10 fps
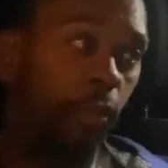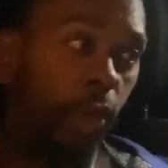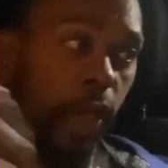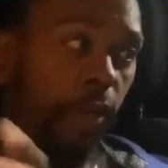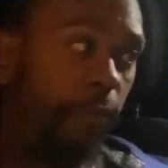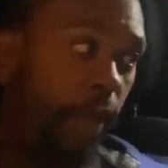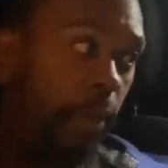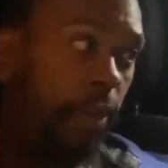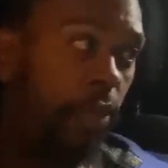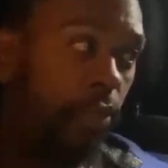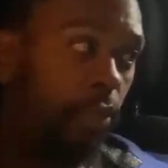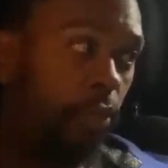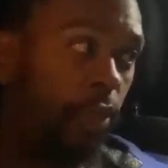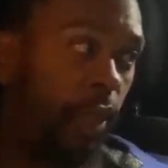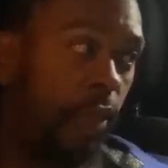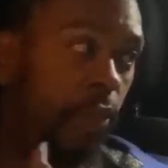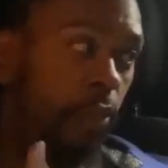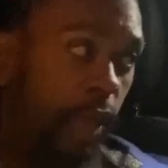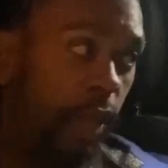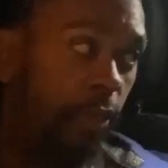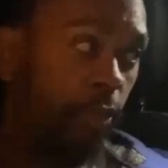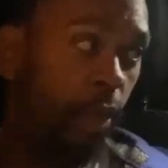regular families who didn't do that, you